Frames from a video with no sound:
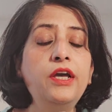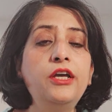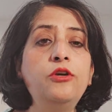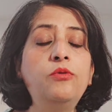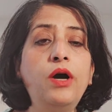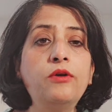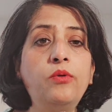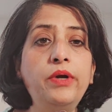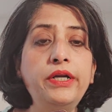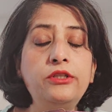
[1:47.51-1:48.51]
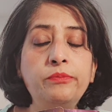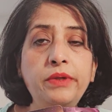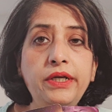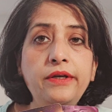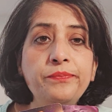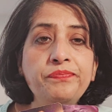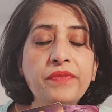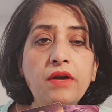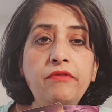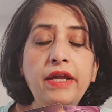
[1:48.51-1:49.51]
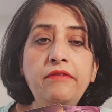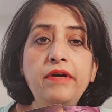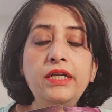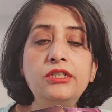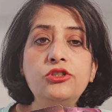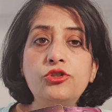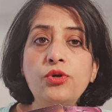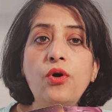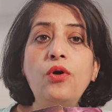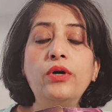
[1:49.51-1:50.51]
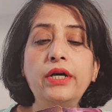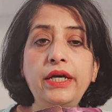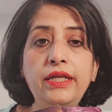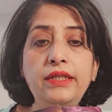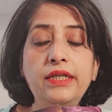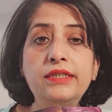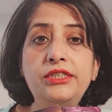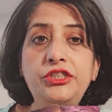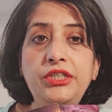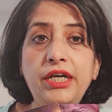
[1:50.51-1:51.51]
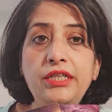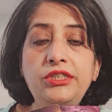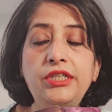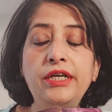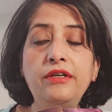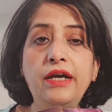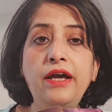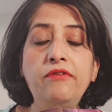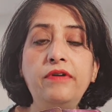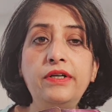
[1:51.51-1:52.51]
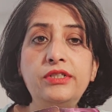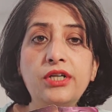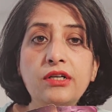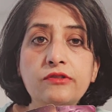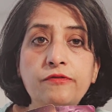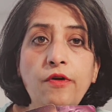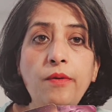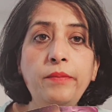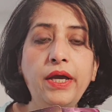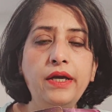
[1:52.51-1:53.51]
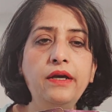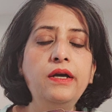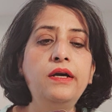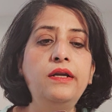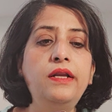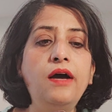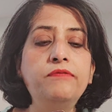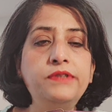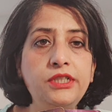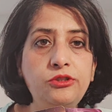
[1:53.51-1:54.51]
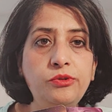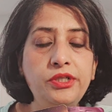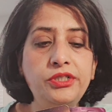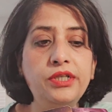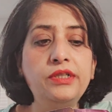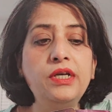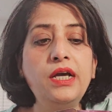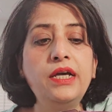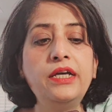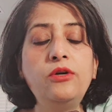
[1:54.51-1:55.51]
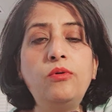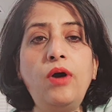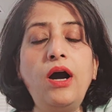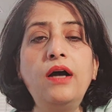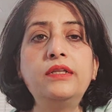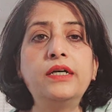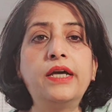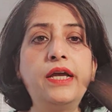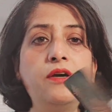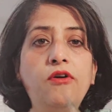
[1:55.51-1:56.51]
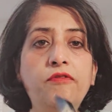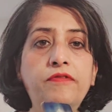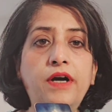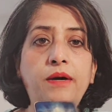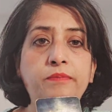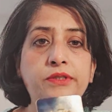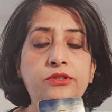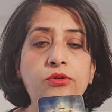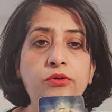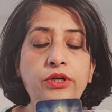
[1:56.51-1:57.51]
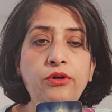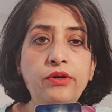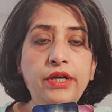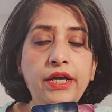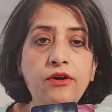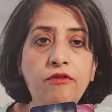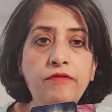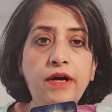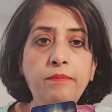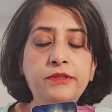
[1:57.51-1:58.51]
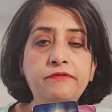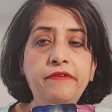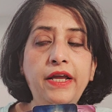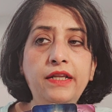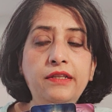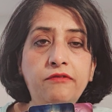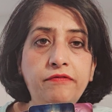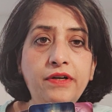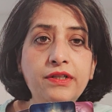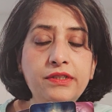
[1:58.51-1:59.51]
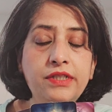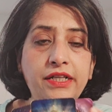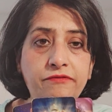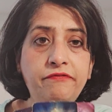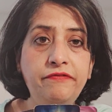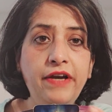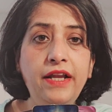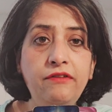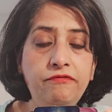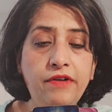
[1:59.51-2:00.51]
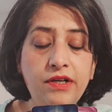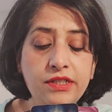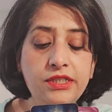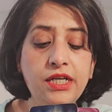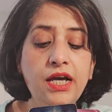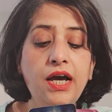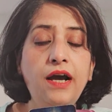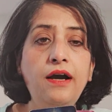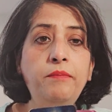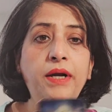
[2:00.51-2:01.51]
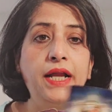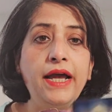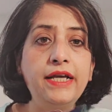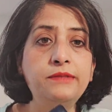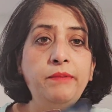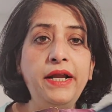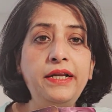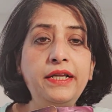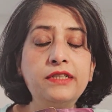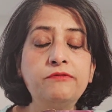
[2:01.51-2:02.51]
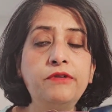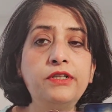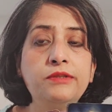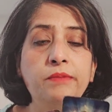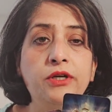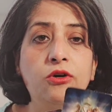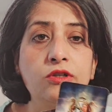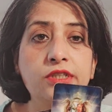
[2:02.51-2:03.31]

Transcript: You are going to be very, very strong in this changing, ever transforming love situation. You are the King of Cups. So your King of Cups fell the first. It fell first, but I explained this first because